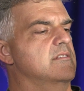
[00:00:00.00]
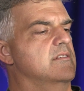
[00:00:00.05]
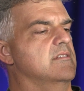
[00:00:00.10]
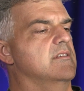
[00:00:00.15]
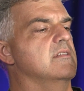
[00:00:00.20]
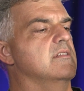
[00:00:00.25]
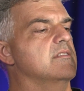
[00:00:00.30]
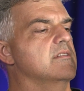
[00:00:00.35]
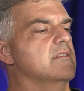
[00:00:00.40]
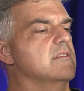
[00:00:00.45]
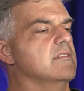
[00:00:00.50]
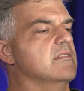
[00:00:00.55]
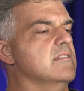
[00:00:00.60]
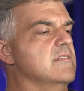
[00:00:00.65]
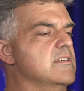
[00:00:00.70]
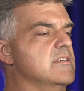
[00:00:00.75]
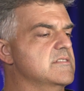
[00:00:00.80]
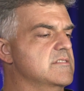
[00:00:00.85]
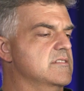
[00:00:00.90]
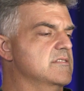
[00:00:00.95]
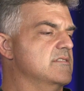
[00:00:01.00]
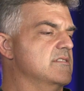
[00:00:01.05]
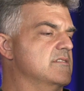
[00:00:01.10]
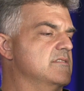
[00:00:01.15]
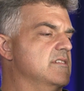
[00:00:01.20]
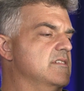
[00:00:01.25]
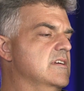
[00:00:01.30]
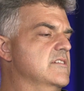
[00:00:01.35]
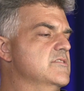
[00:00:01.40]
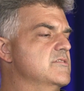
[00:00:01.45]
and then this is a
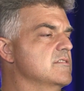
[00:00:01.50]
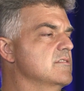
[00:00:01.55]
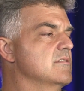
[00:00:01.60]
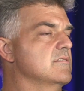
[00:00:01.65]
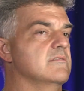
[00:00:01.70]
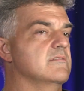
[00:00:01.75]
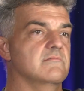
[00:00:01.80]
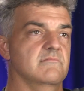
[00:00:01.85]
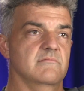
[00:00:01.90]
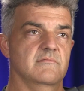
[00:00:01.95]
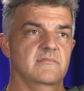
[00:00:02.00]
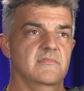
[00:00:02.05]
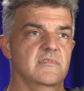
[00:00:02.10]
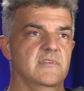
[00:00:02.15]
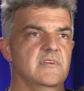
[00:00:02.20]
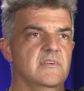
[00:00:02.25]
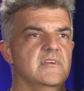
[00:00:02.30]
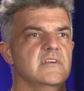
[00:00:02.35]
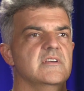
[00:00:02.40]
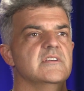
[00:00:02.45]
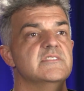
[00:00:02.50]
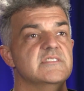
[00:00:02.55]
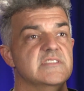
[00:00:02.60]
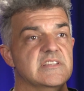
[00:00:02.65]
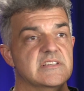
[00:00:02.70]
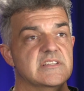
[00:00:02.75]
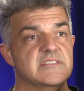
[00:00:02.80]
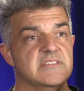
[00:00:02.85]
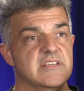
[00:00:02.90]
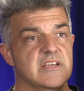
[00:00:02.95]
section,
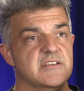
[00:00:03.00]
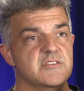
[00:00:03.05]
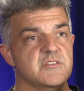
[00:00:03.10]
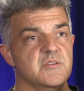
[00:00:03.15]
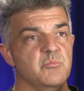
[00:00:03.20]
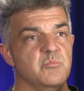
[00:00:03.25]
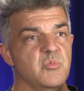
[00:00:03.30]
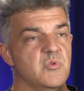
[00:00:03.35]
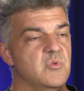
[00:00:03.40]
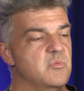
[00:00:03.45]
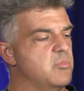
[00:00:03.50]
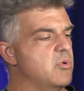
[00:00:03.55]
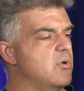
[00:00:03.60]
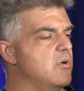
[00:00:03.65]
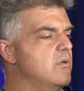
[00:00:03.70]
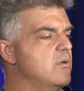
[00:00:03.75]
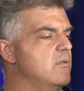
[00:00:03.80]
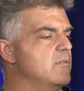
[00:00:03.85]
6-section boom pole.